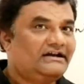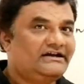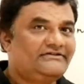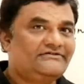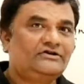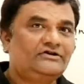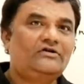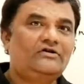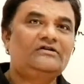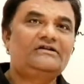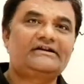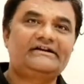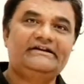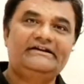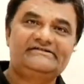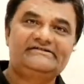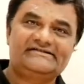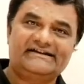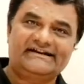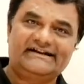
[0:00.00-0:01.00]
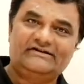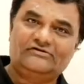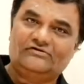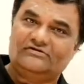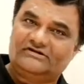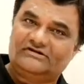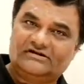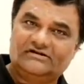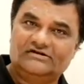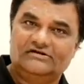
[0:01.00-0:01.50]
It will not read second
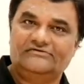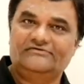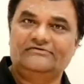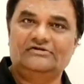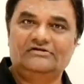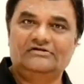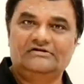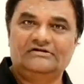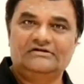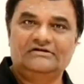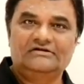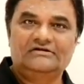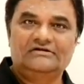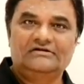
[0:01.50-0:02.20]
or third word.